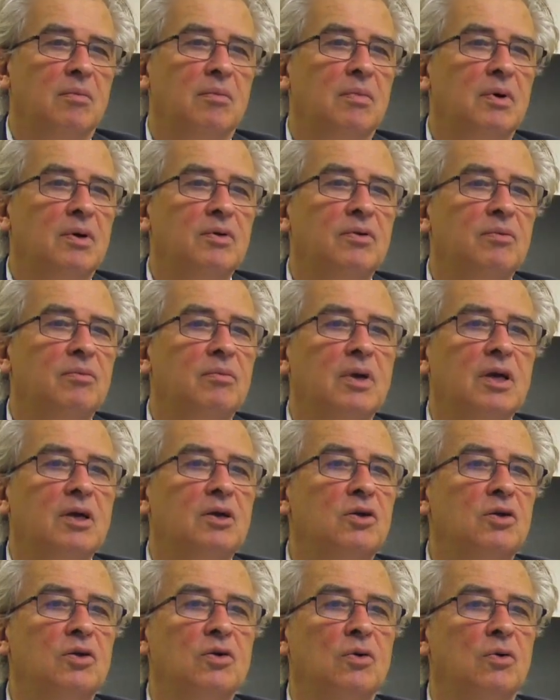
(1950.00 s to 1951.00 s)
But to make
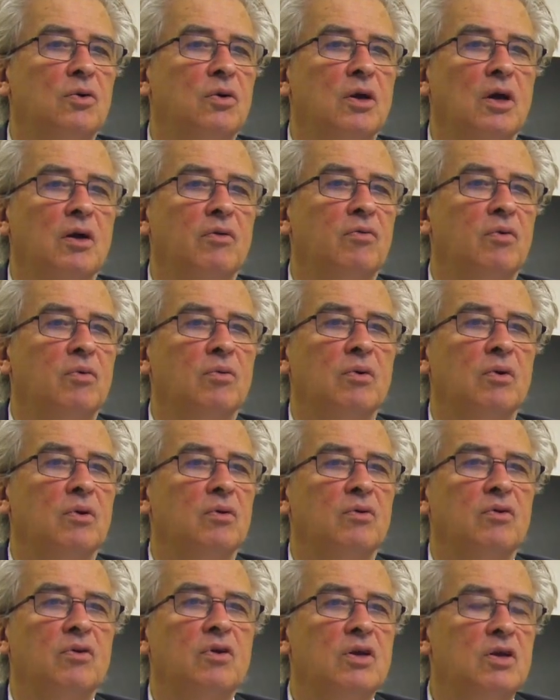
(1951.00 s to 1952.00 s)
sure you have a
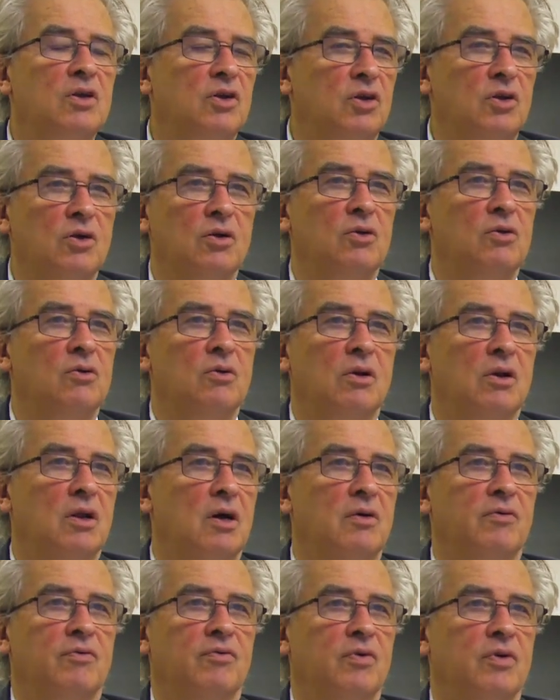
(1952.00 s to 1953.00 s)
teacher you
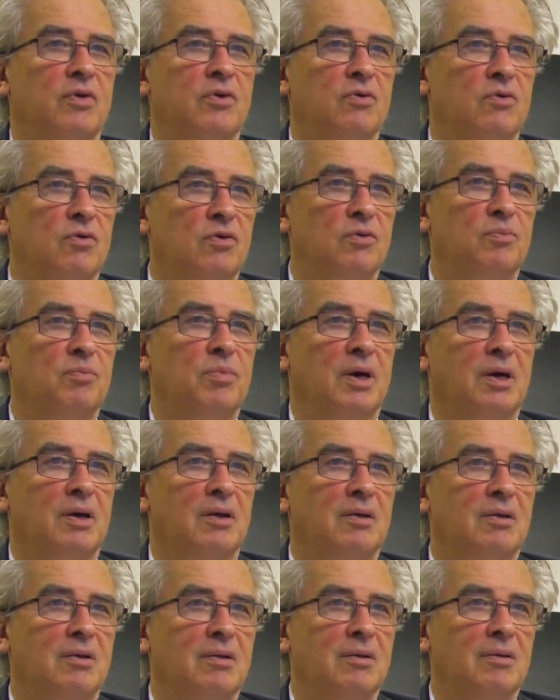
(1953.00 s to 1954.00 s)
love and you
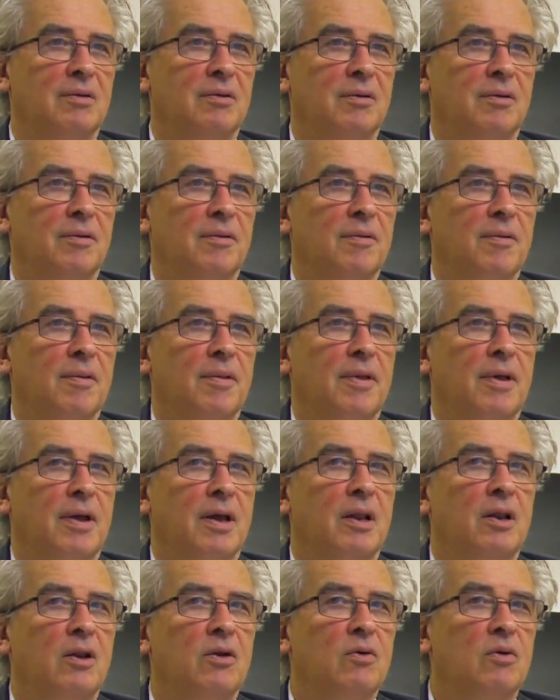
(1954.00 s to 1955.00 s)
respect
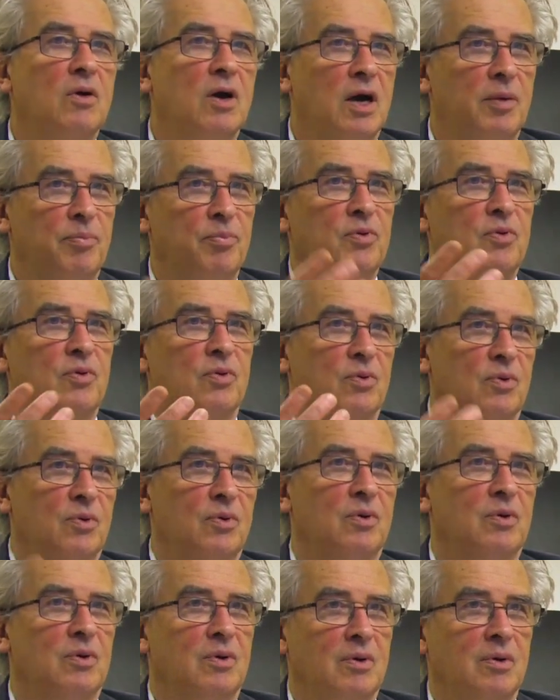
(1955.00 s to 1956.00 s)
and look up to,
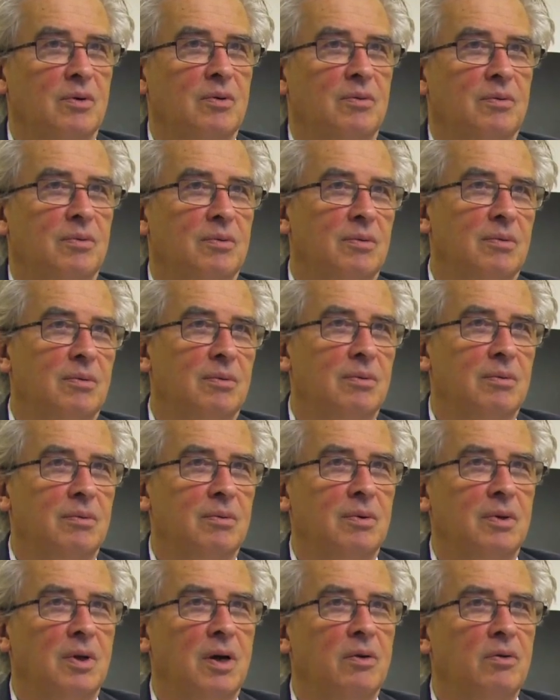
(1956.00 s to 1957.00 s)
you know.
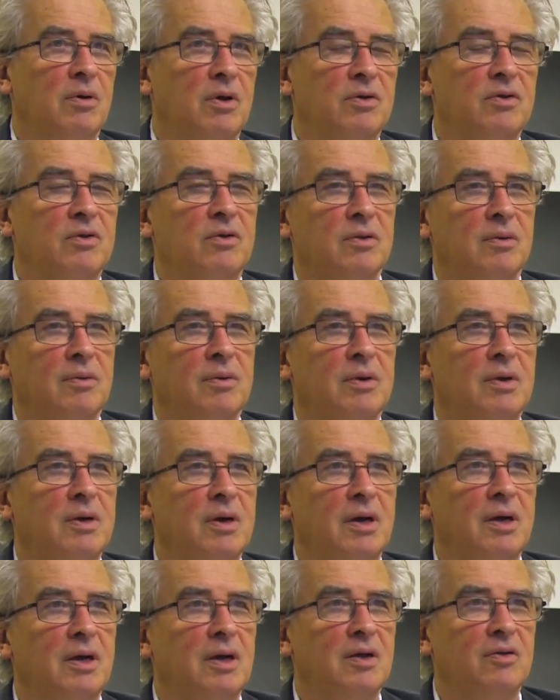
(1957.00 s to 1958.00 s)
Nowadays,
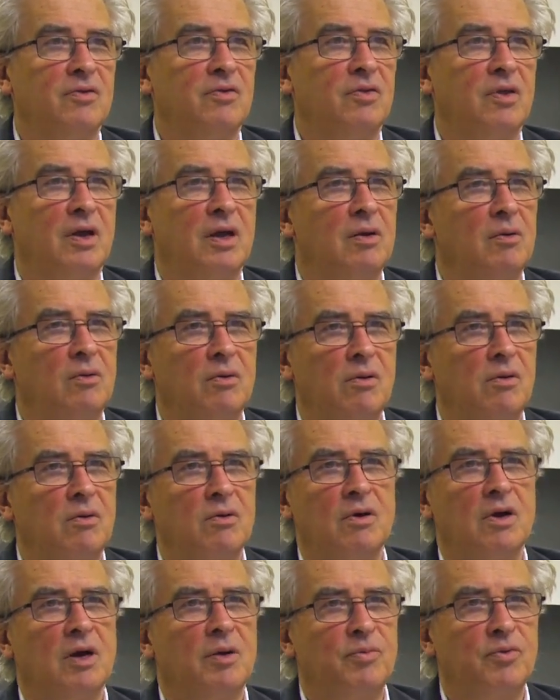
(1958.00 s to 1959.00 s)
young kids, they don't
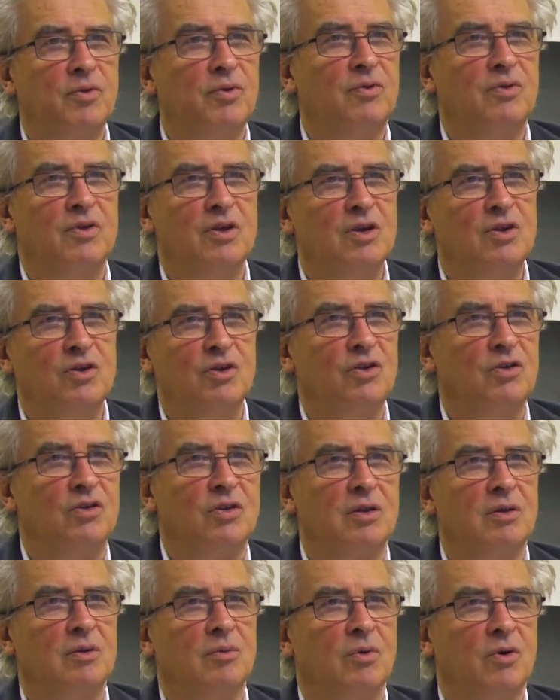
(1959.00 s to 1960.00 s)
look up to
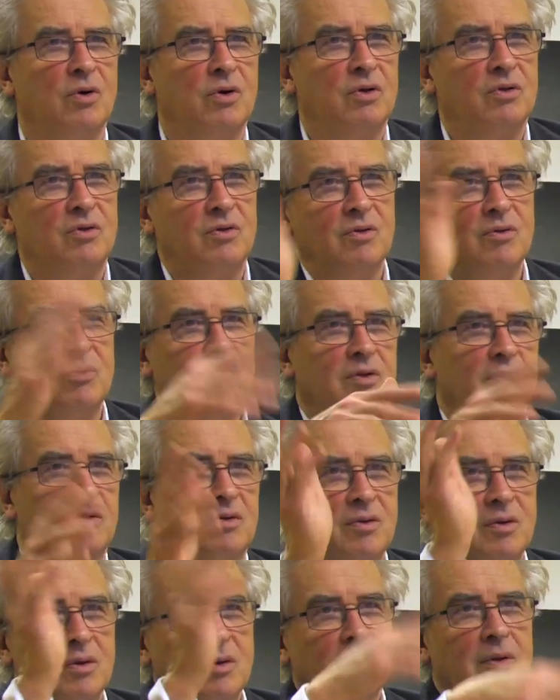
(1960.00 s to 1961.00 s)
teachers anymore. It's to
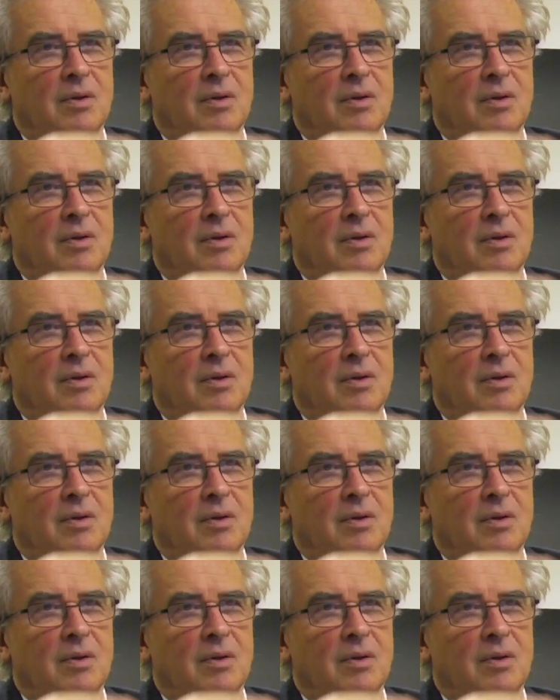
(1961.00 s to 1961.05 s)
these